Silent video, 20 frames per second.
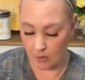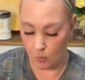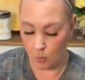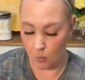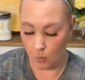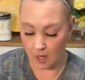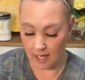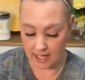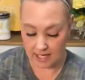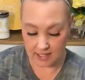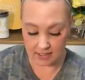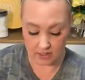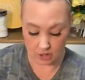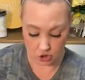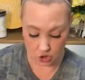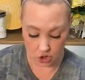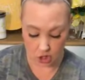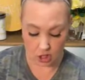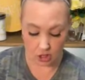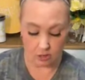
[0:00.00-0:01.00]
a
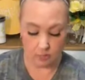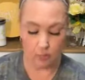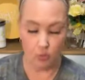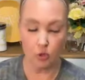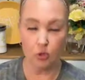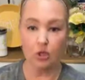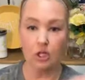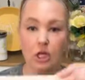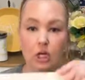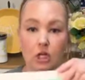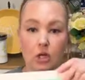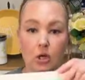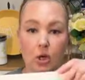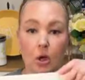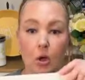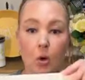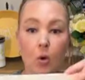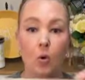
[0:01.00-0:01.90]
white chalkboard